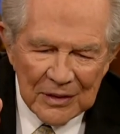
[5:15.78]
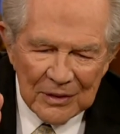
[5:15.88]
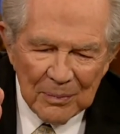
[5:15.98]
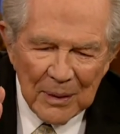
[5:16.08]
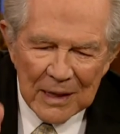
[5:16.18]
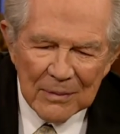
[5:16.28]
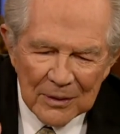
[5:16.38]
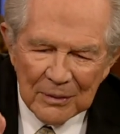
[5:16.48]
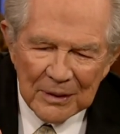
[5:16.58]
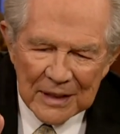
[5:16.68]
the
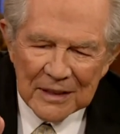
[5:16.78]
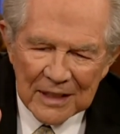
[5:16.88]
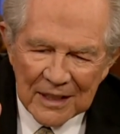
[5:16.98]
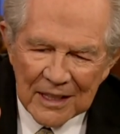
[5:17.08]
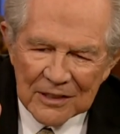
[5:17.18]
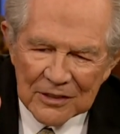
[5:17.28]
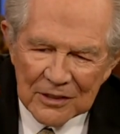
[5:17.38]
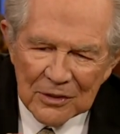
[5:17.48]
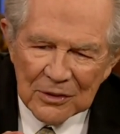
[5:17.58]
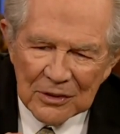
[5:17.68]
Bible indicates
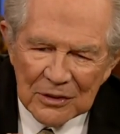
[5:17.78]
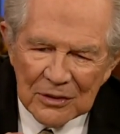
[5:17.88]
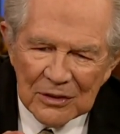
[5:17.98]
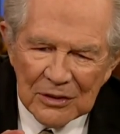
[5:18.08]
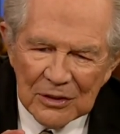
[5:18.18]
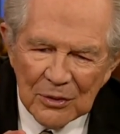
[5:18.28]
you uh,